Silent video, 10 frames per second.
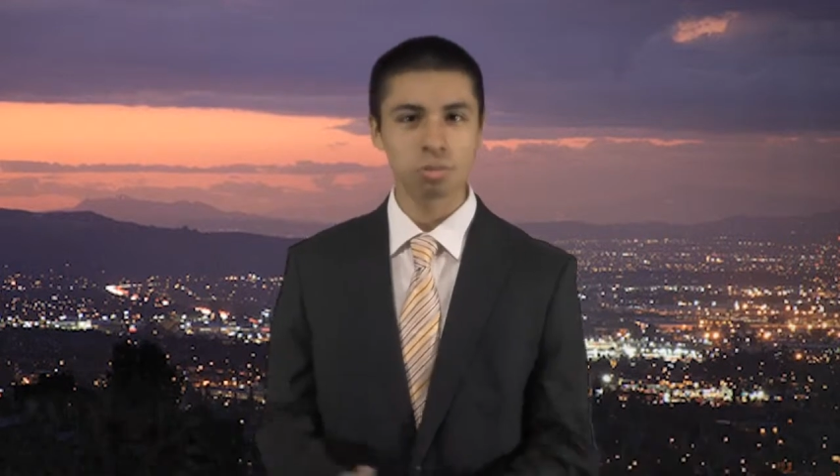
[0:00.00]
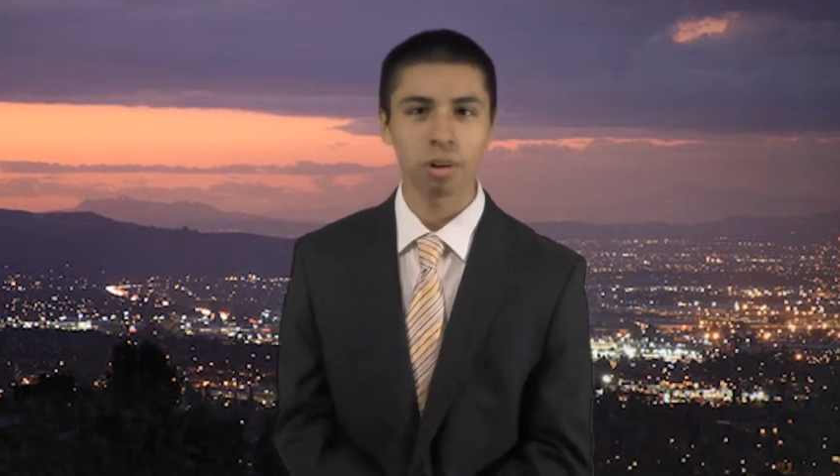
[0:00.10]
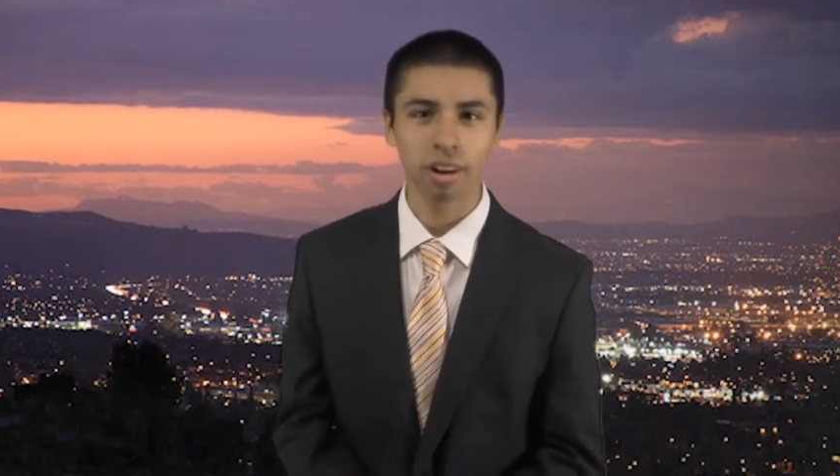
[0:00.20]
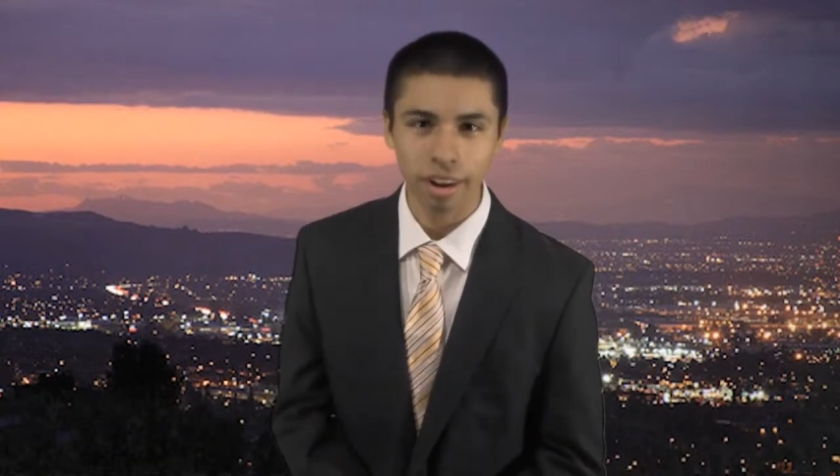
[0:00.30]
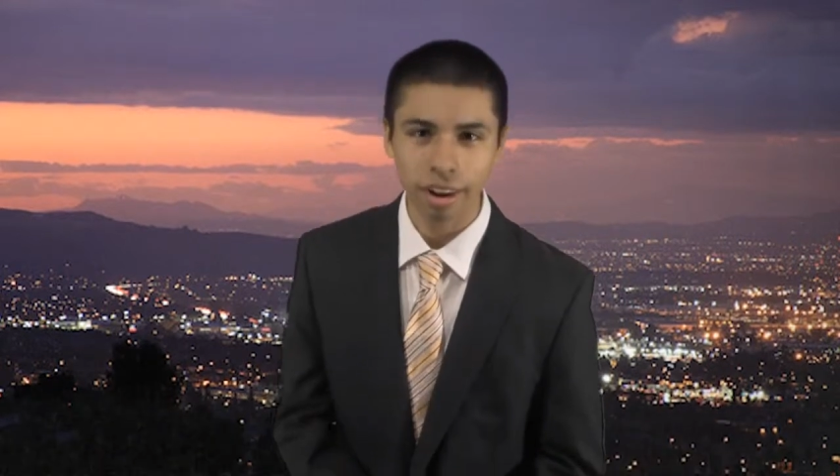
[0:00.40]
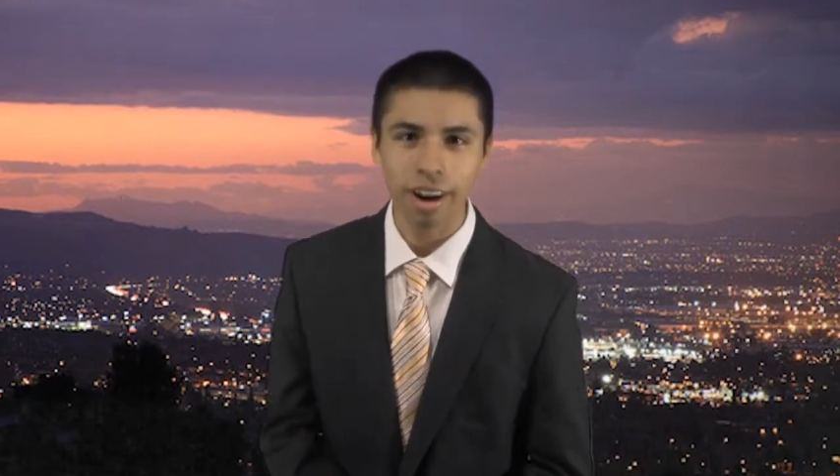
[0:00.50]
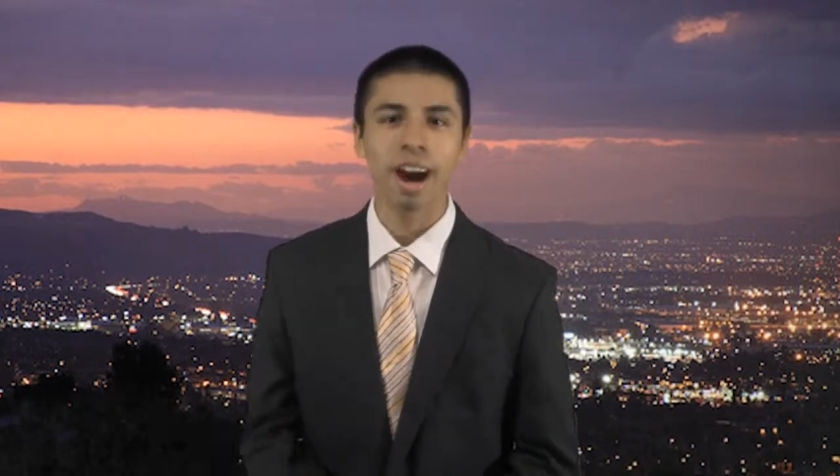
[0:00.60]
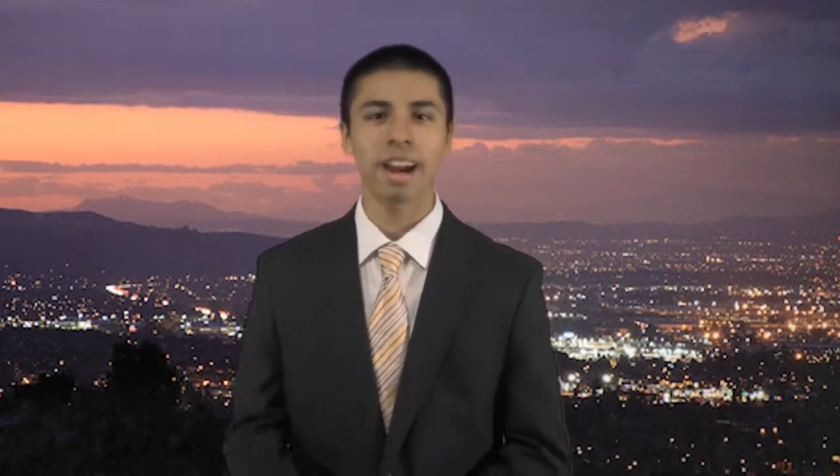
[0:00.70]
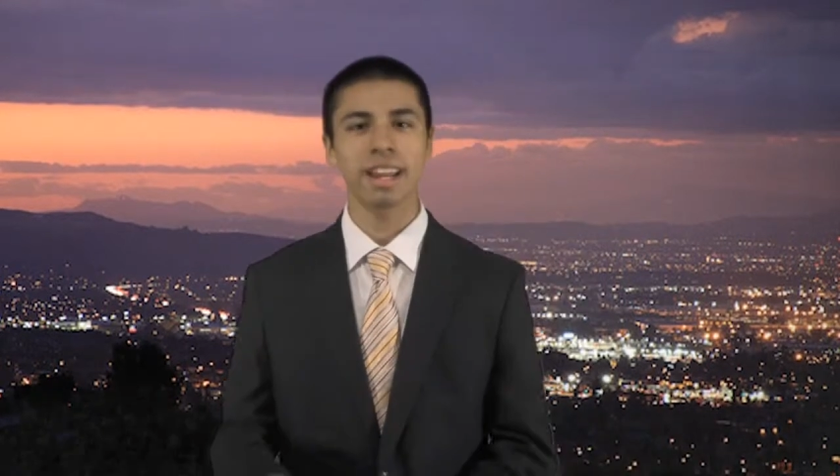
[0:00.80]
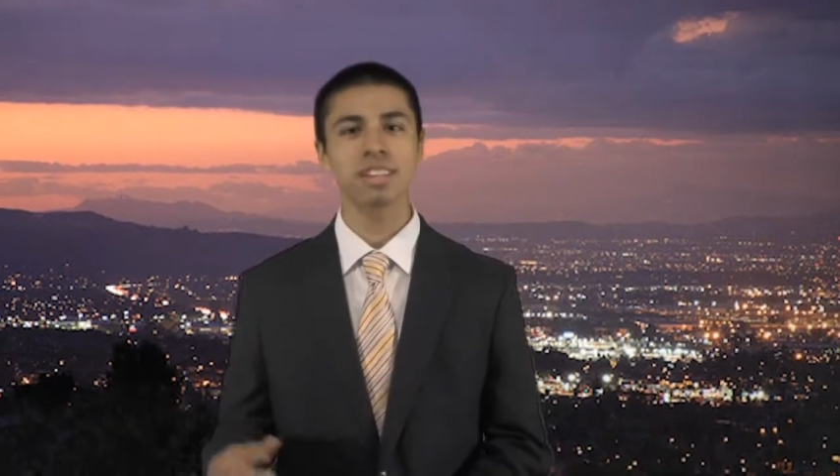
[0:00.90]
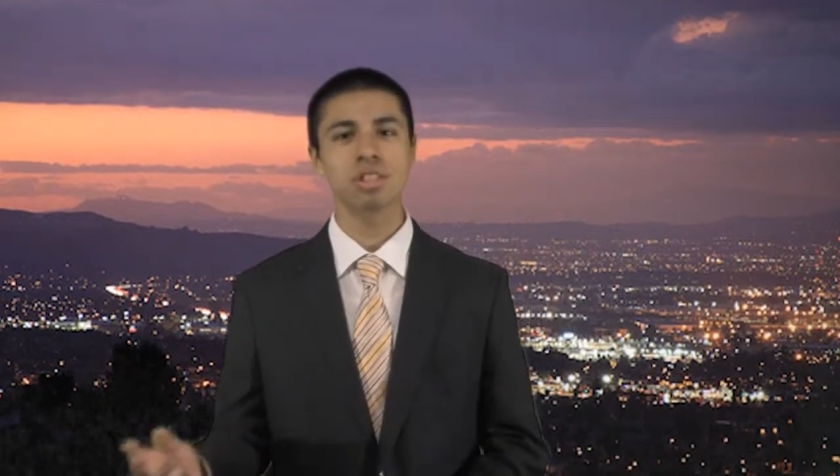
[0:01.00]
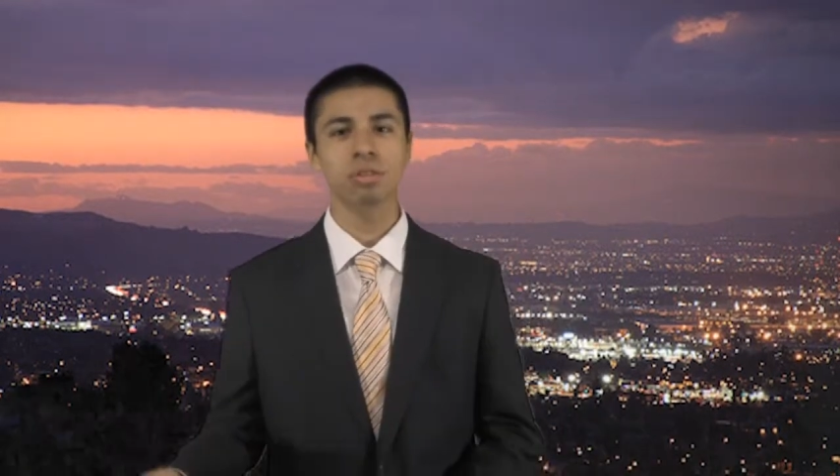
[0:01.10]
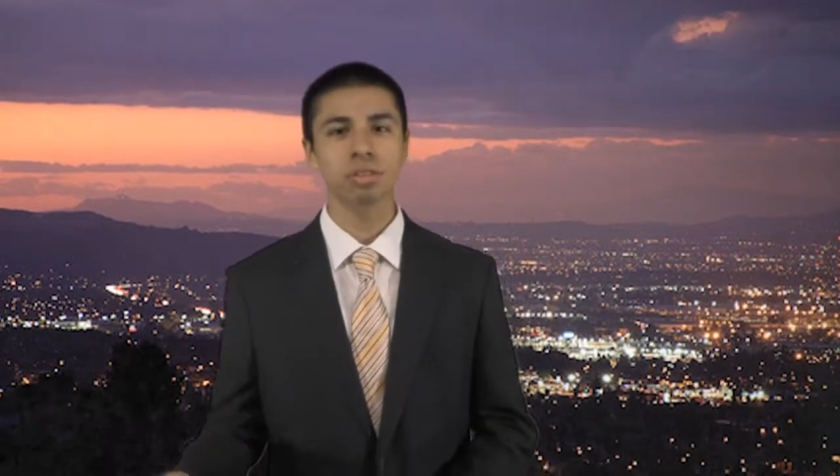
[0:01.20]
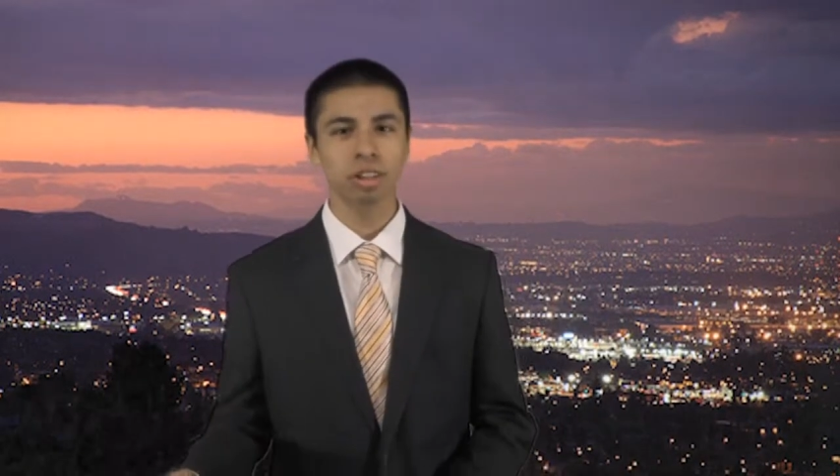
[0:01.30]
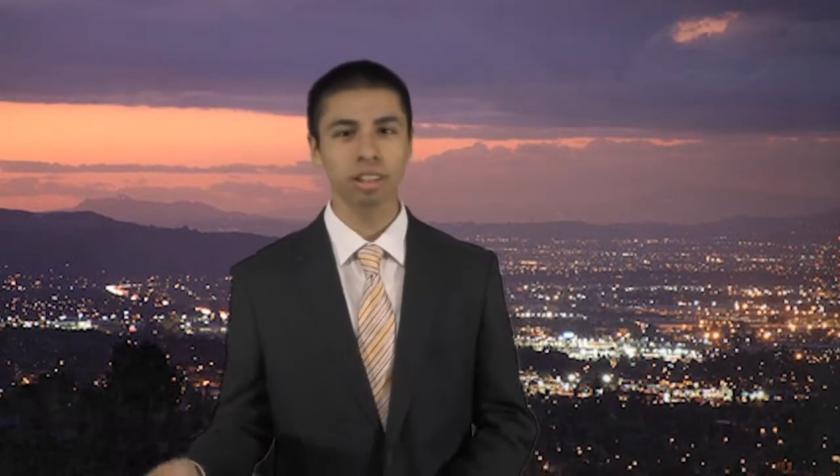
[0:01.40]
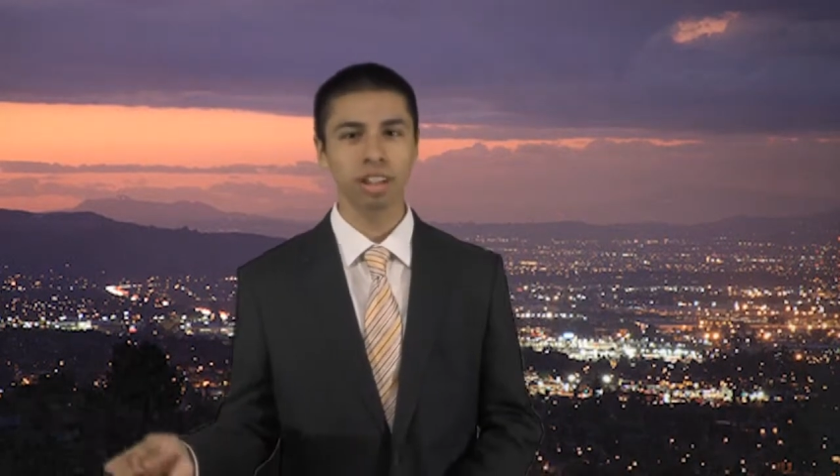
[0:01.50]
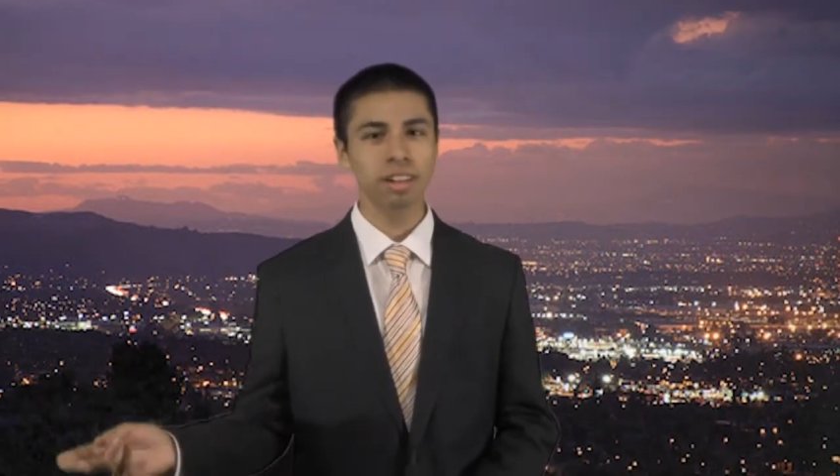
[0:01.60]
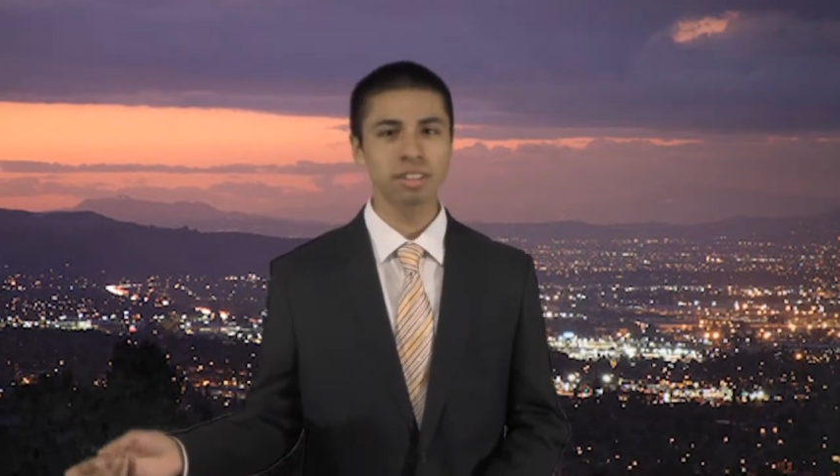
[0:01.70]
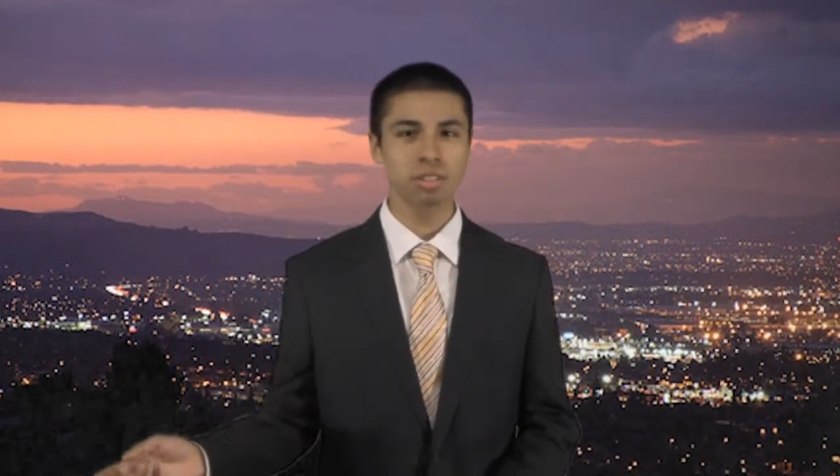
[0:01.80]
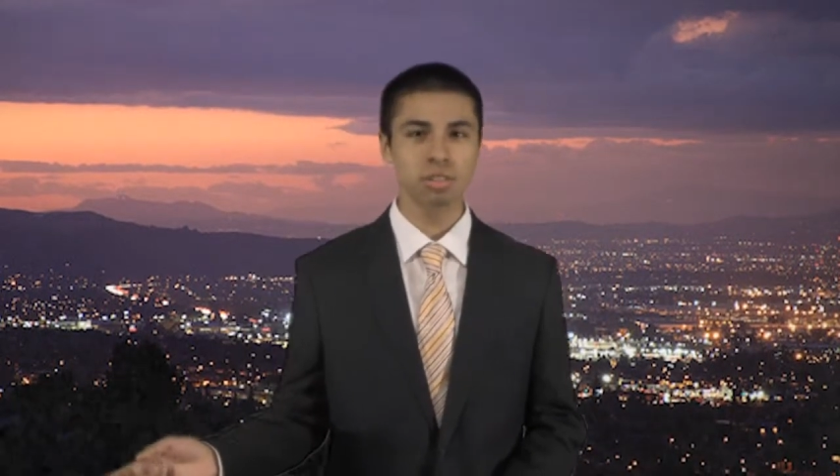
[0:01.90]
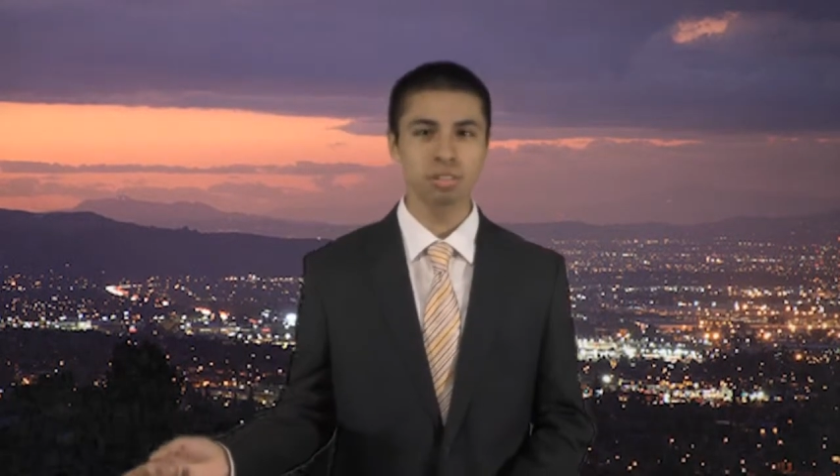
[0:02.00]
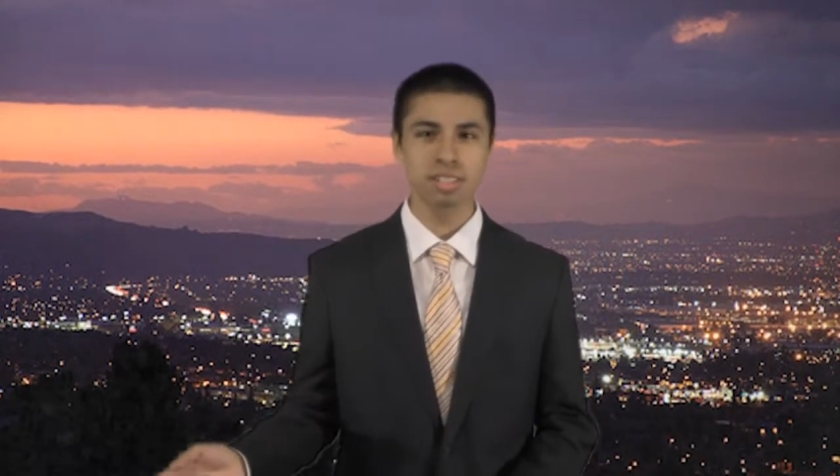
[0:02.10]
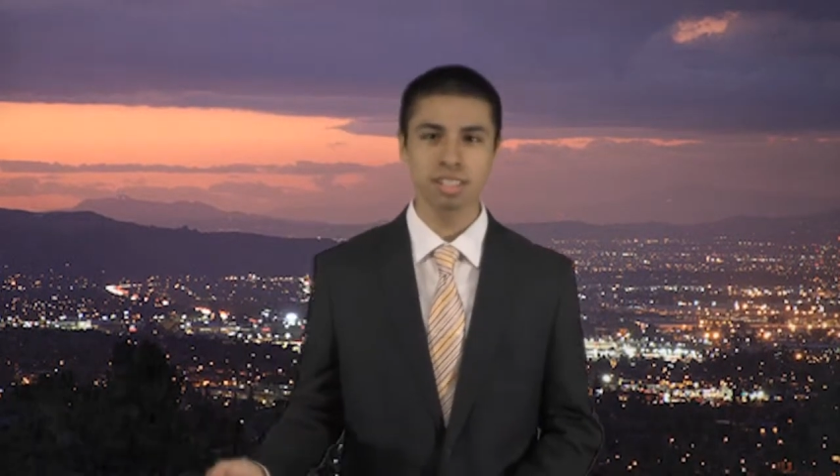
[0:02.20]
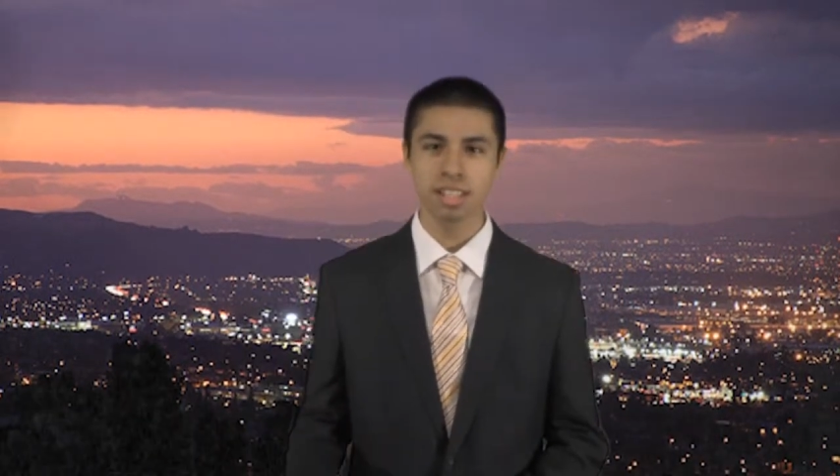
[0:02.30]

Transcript: where I interviewed a lot of students